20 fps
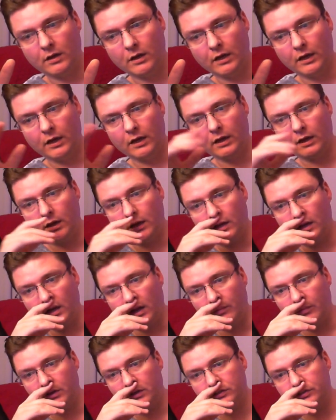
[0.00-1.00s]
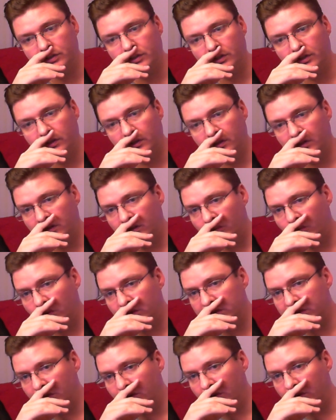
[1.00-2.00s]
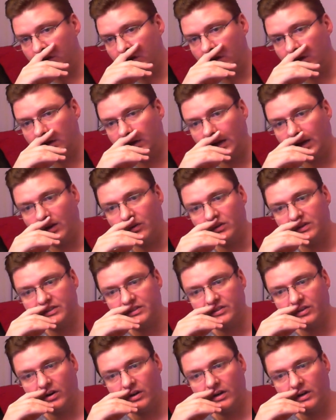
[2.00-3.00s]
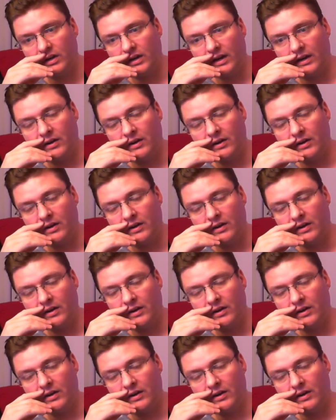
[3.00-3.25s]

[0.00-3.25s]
And I'm not sure what's going on, how it started.